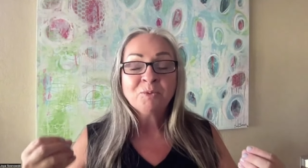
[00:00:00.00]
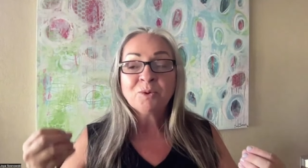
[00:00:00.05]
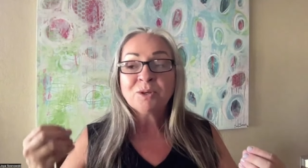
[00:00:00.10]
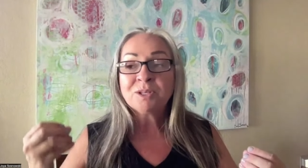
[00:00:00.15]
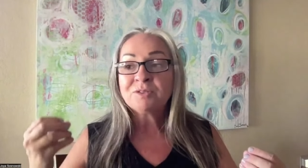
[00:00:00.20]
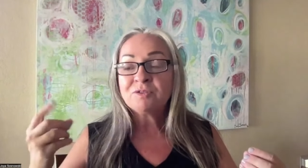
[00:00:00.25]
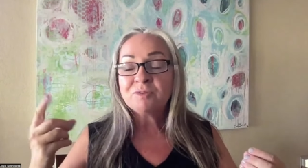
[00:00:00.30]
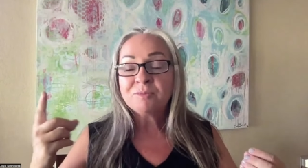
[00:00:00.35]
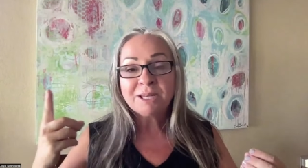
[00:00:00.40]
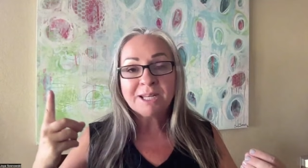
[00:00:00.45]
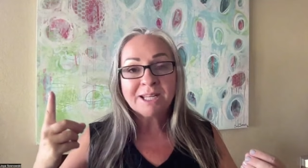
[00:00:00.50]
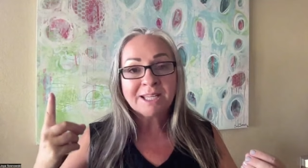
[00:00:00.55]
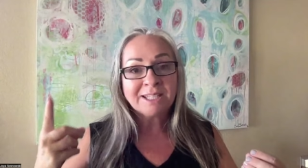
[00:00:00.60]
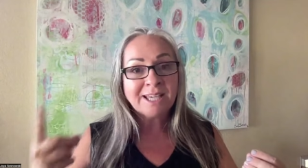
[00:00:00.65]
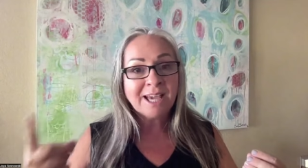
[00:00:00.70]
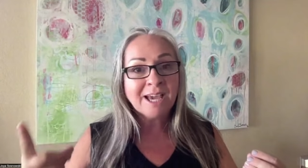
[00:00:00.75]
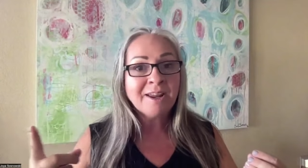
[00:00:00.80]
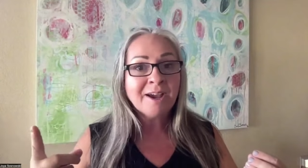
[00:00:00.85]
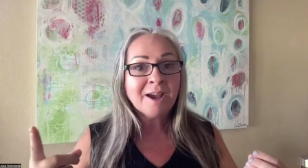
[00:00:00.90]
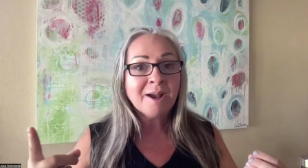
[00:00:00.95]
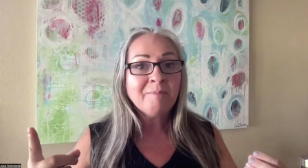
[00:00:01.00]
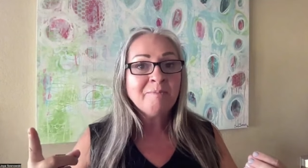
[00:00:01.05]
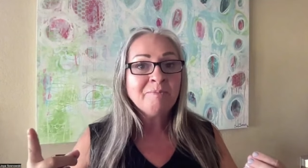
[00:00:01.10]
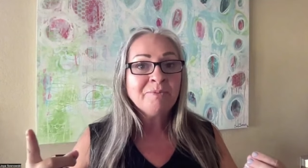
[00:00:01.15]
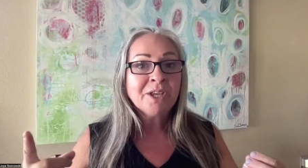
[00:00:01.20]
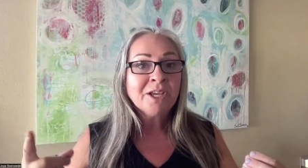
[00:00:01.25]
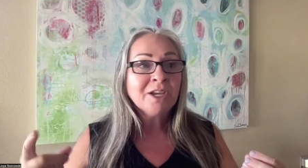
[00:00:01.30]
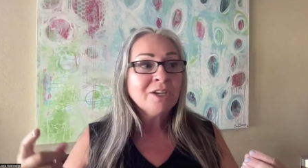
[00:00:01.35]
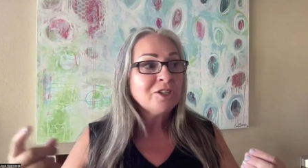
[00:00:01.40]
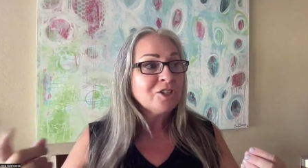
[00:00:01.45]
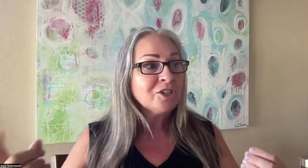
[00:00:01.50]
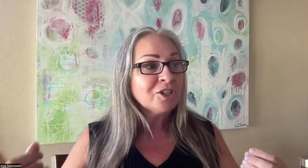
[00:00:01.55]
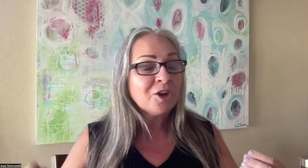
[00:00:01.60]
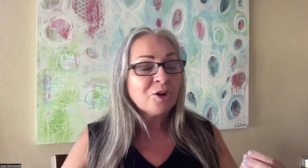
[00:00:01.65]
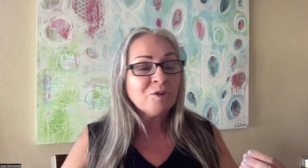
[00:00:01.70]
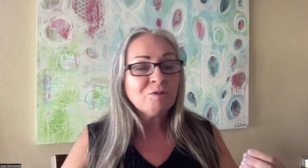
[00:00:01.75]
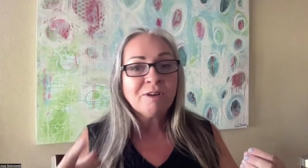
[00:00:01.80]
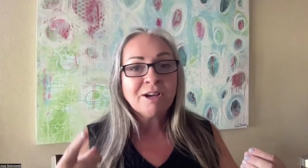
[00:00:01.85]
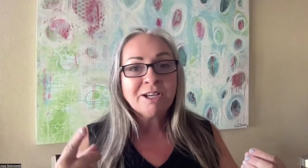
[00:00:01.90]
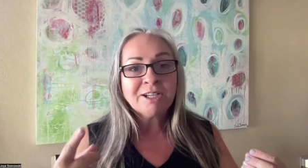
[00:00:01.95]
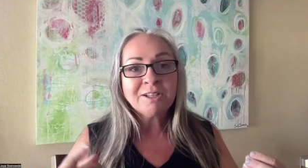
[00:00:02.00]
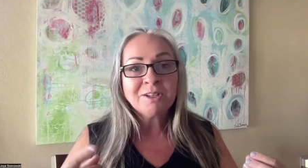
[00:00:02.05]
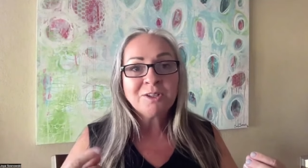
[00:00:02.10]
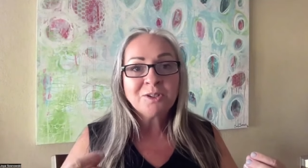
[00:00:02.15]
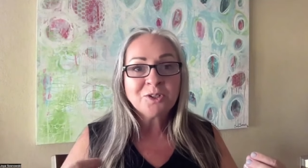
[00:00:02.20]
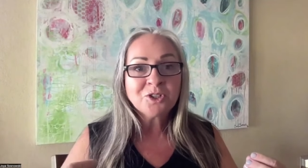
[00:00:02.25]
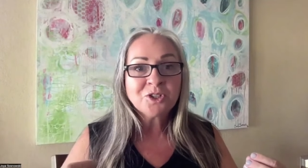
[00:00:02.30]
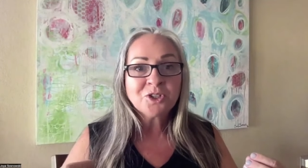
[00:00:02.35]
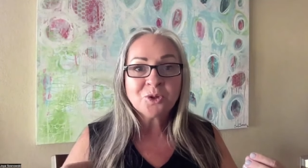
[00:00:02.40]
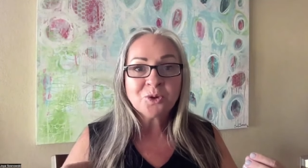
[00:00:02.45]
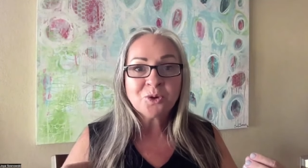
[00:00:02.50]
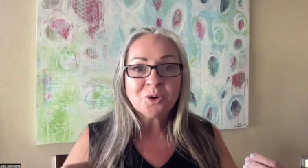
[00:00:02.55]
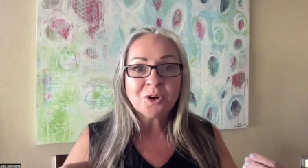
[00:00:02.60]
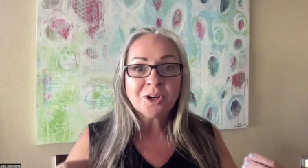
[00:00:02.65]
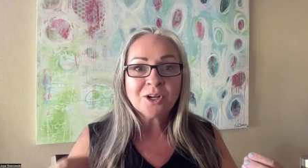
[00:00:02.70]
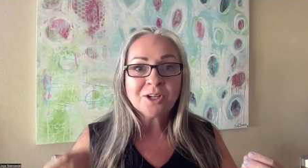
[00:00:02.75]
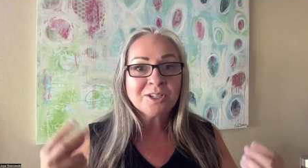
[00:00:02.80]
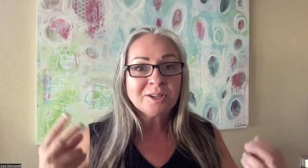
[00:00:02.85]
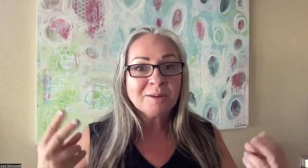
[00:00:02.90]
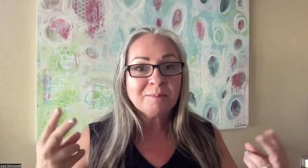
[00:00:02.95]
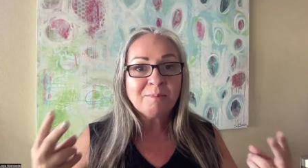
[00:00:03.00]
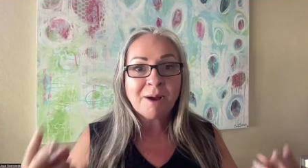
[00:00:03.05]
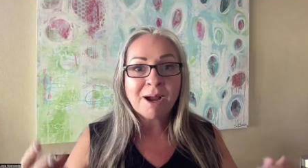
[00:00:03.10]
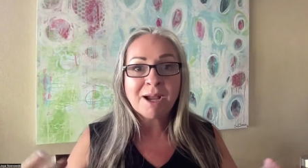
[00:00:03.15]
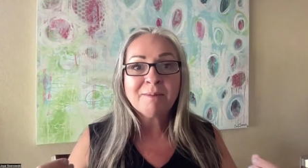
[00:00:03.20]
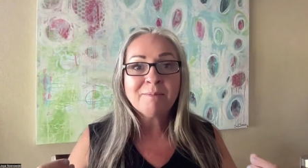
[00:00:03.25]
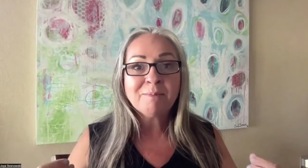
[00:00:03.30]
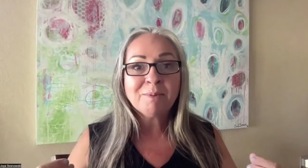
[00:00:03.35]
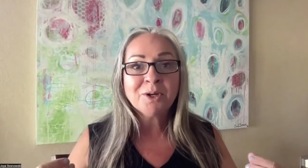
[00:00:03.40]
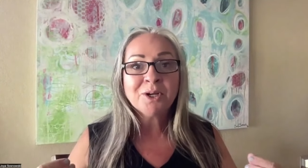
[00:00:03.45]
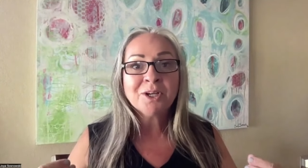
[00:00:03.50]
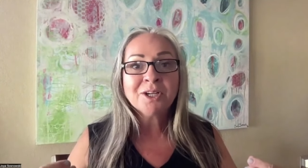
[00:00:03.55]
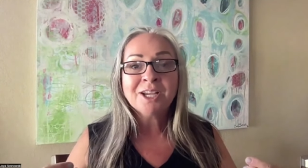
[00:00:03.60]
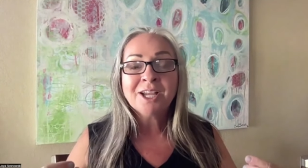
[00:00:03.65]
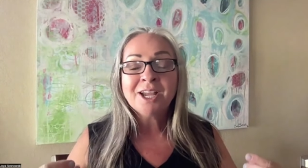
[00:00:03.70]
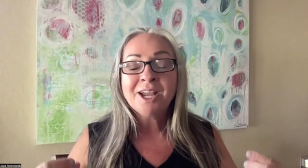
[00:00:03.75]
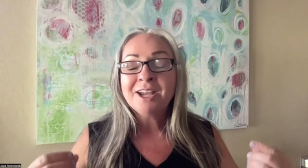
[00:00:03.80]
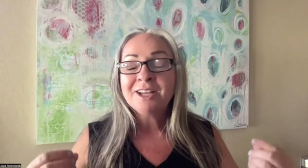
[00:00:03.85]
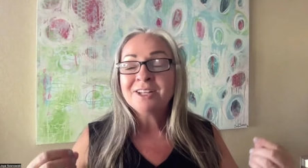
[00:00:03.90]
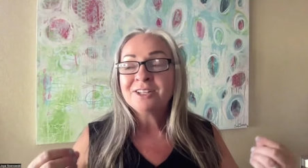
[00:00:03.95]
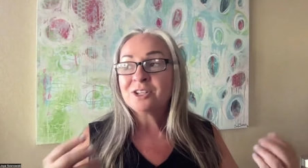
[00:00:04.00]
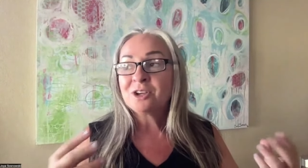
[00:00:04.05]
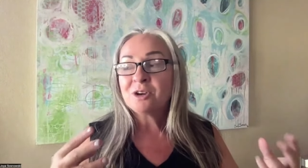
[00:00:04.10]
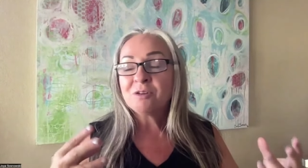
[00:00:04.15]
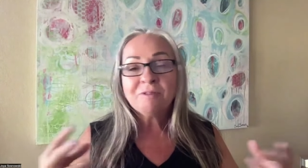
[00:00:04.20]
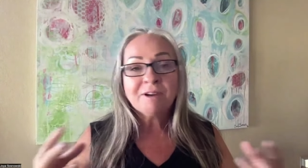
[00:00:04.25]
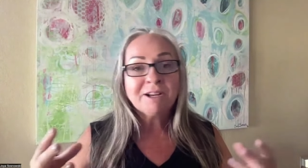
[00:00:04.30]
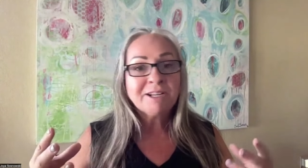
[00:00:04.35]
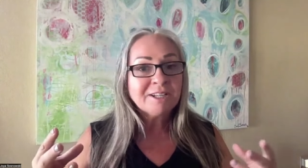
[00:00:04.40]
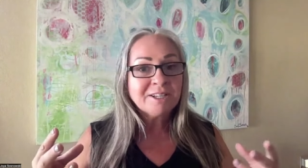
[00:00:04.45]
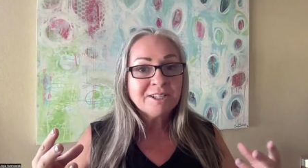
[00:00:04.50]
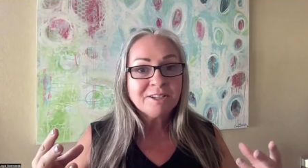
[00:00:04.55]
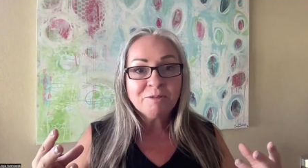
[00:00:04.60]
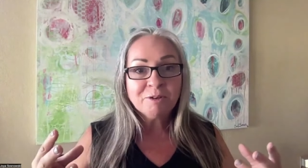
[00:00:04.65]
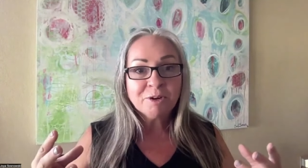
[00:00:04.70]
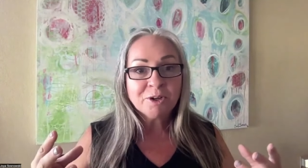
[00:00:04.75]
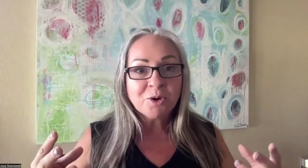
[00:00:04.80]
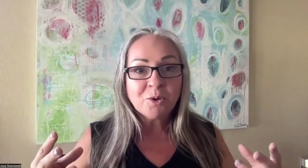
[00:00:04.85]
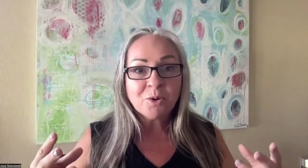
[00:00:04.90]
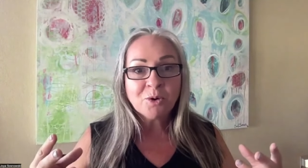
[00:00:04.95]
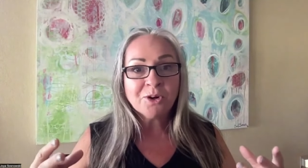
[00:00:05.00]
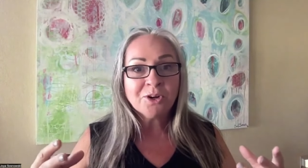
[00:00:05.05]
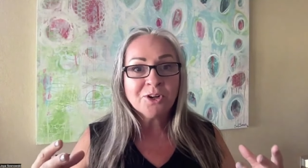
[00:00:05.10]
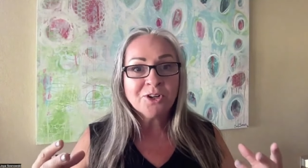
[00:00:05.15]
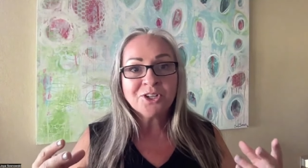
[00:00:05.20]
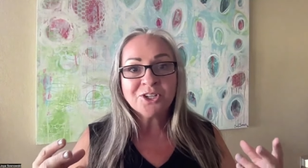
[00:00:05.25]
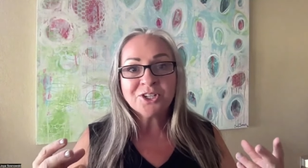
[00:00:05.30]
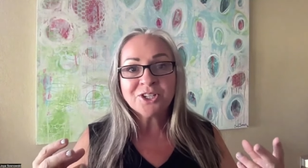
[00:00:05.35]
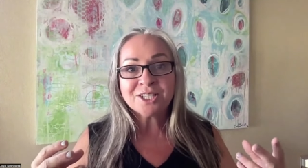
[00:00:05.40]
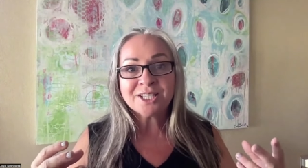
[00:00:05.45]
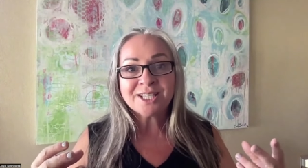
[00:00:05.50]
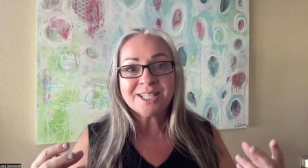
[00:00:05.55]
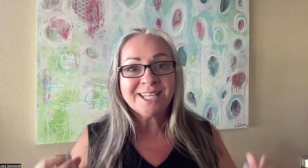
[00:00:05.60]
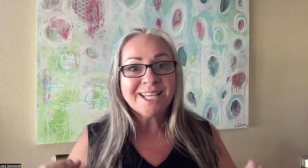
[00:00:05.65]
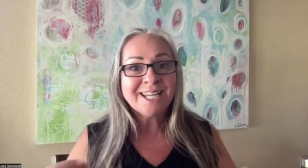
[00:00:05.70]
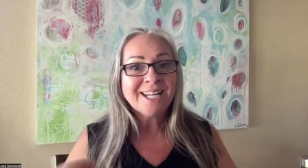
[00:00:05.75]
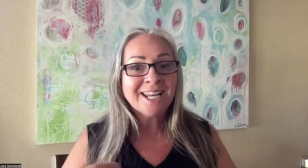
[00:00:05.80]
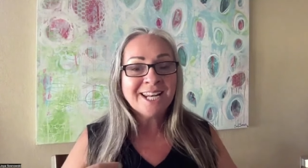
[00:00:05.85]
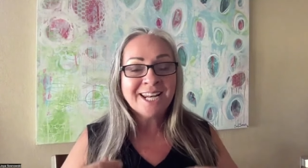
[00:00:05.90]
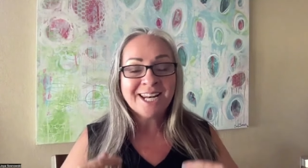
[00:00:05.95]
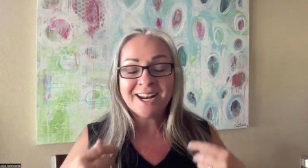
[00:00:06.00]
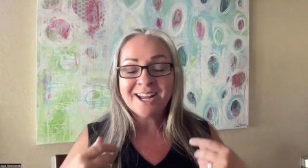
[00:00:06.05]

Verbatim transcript: was for me to get up, to go find a little store, to buy a book, to go find a different corner to just sit in.